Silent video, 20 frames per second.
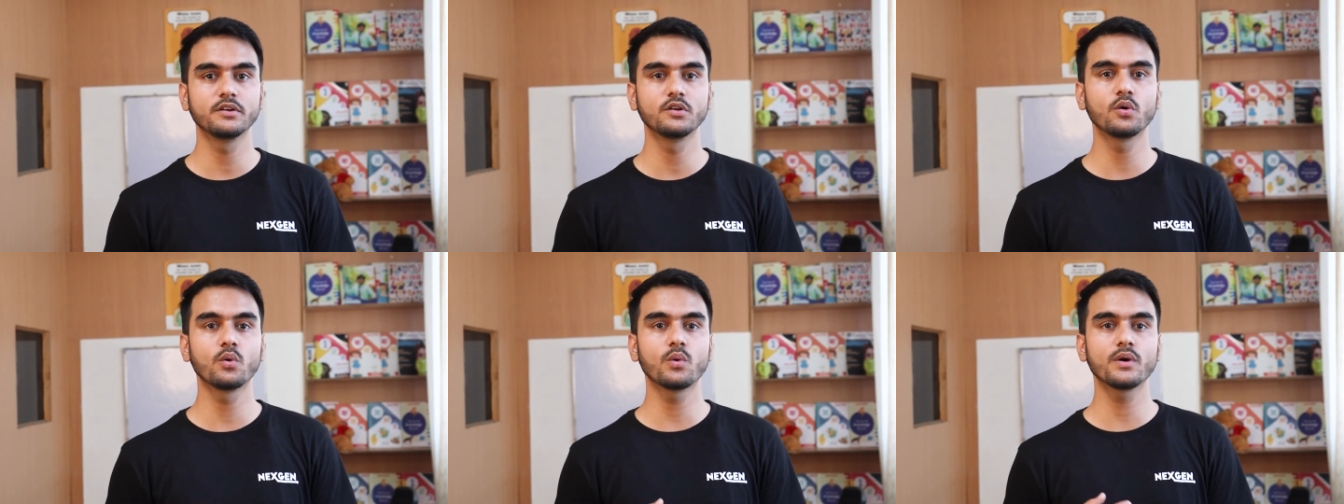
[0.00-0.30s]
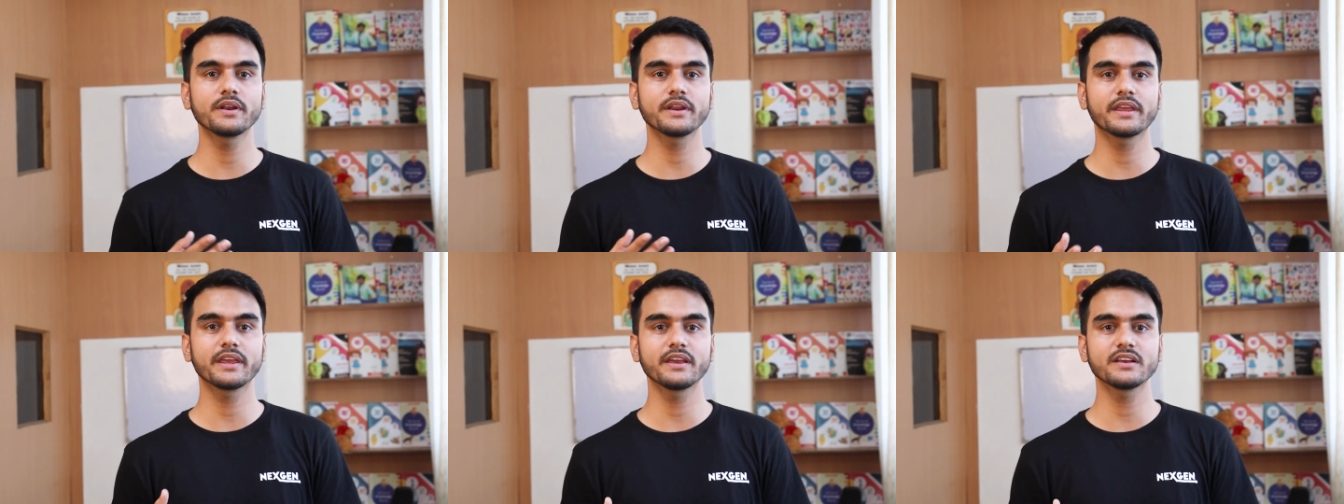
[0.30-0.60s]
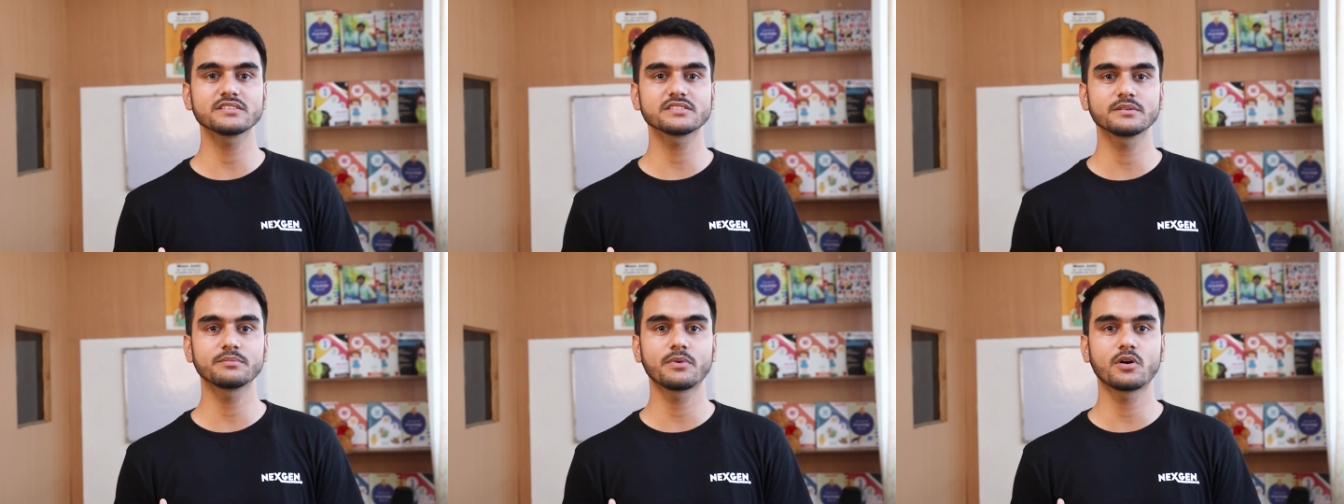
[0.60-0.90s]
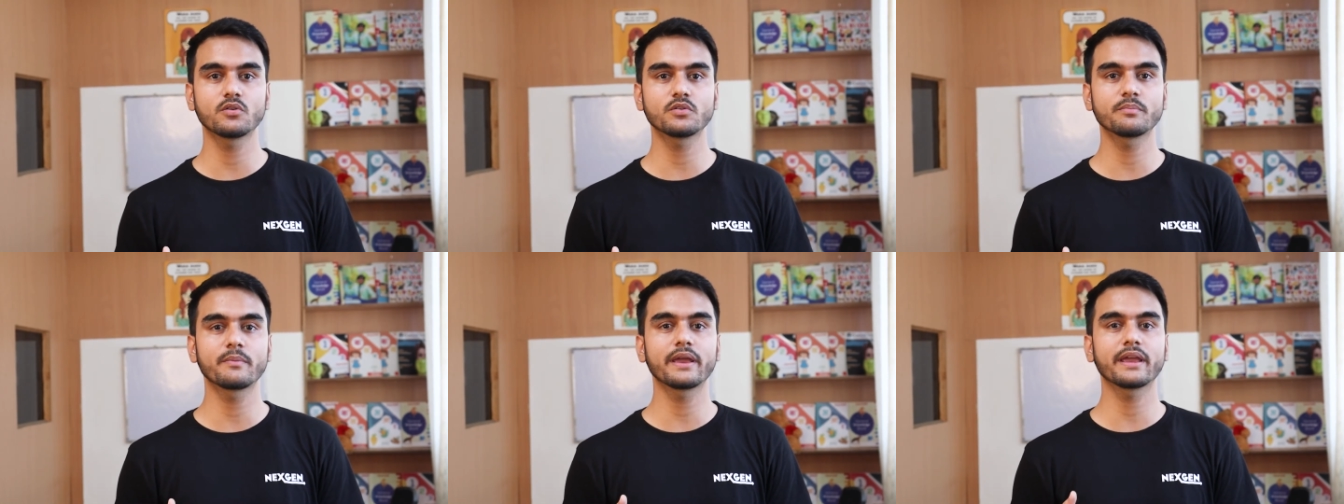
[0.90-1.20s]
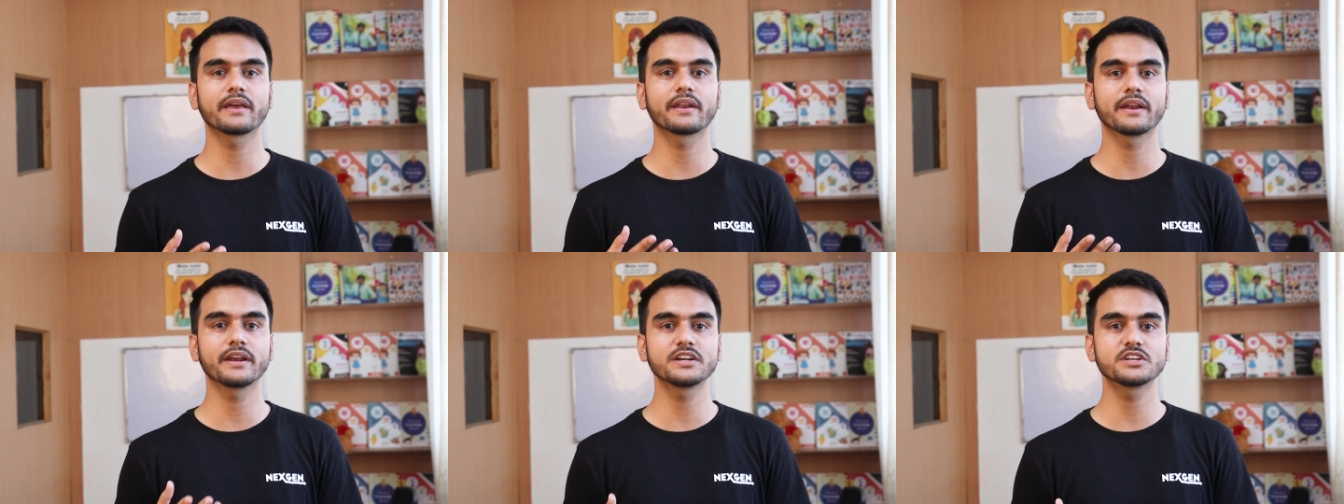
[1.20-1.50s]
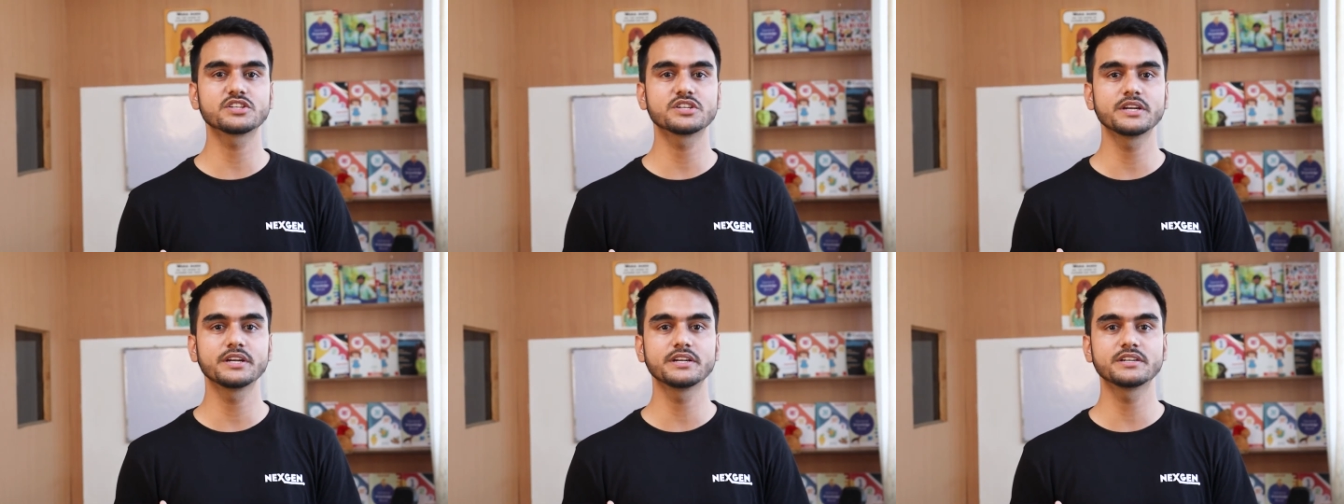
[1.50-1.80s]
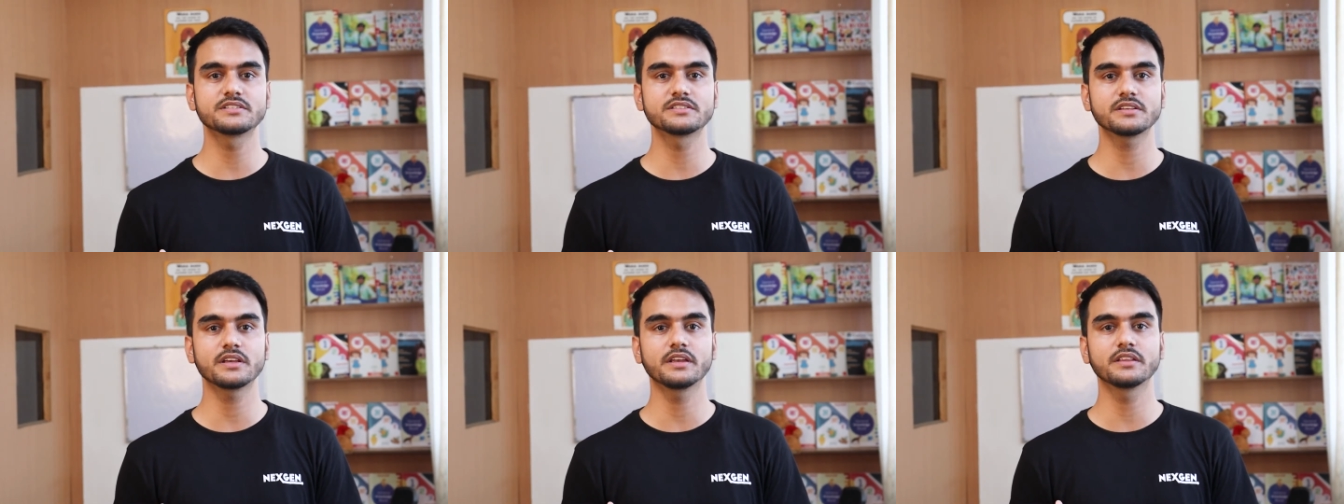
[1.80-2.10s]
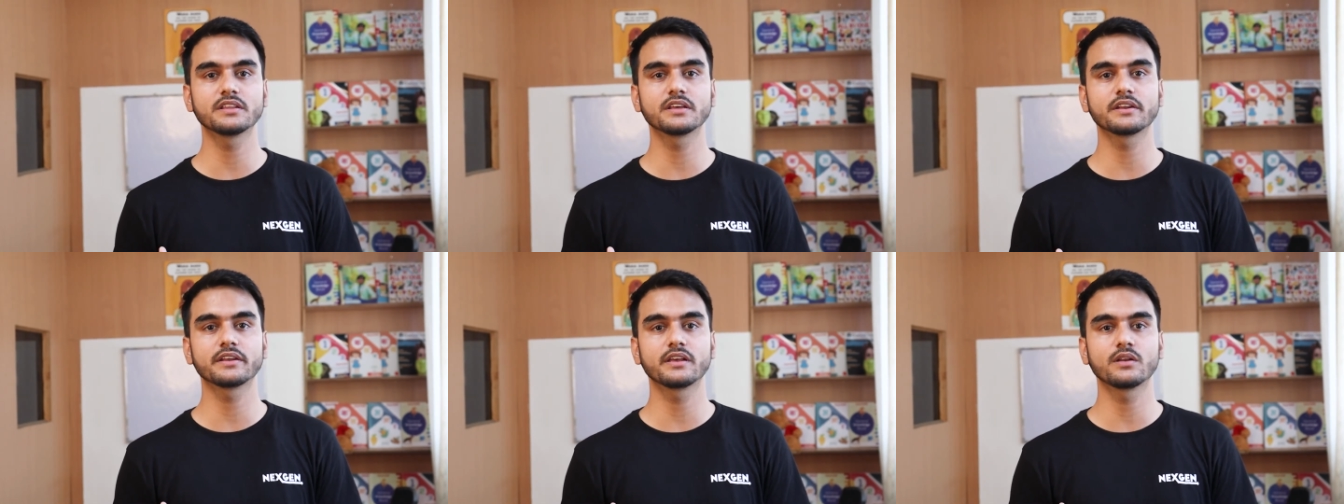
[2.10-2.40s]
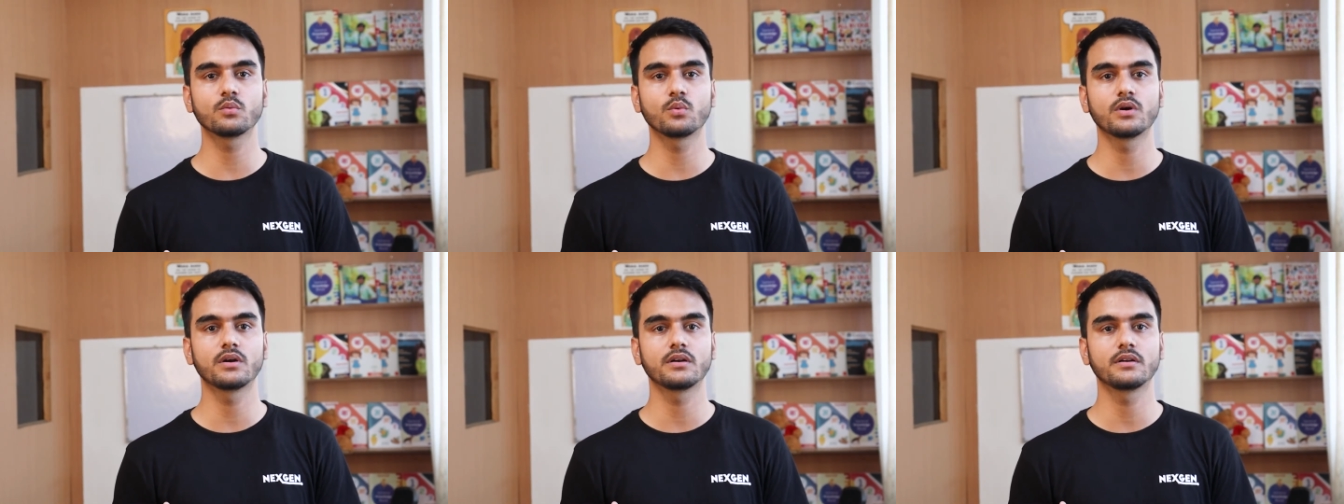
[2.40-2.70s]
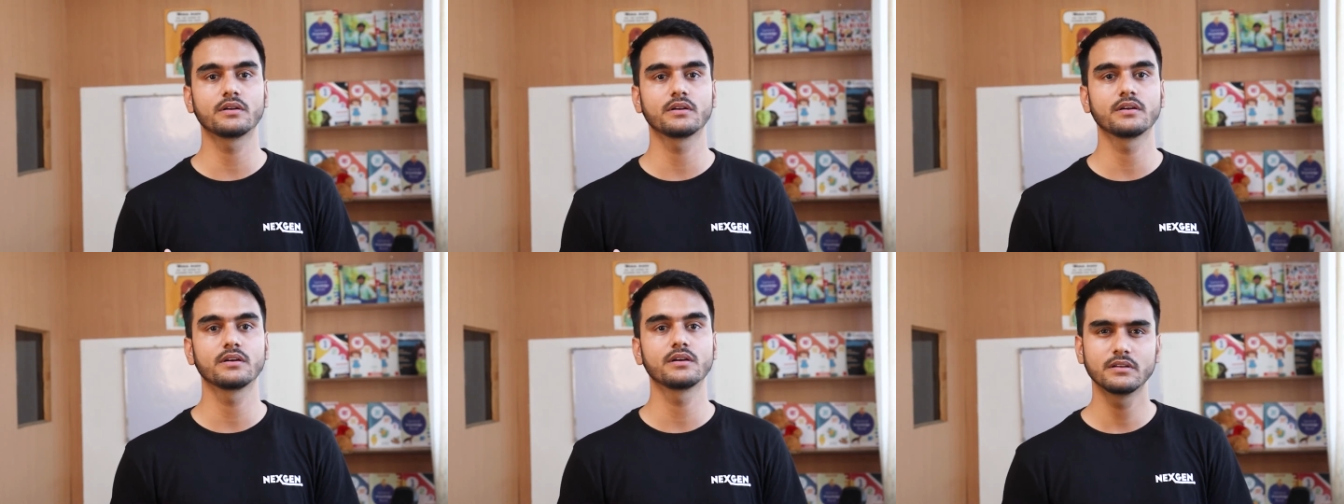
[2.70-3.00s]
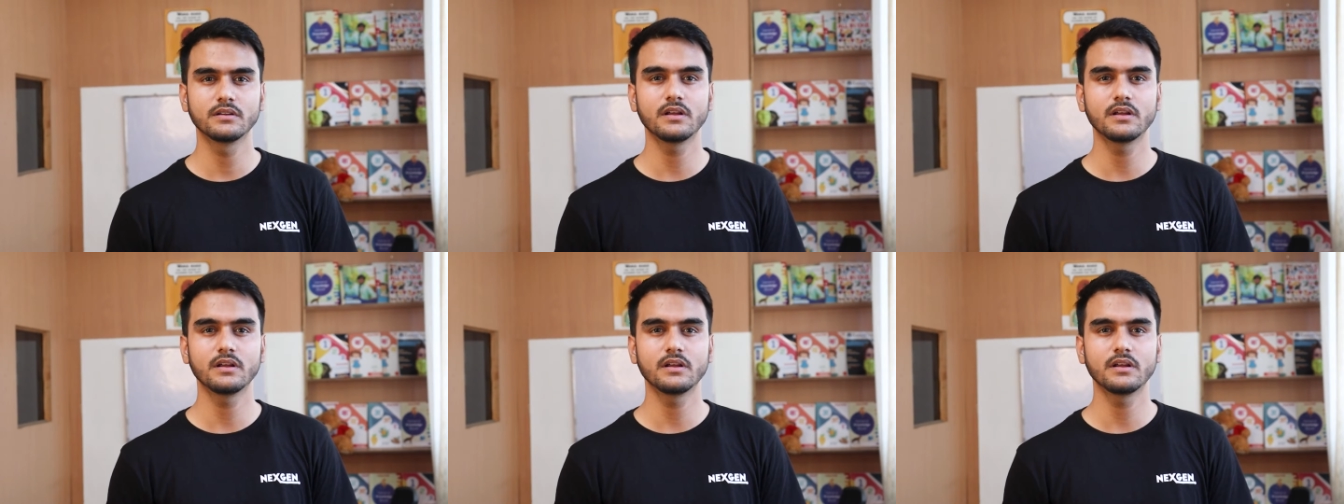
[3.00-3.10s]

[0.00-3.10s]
no one cares about my grade sheets in the real world,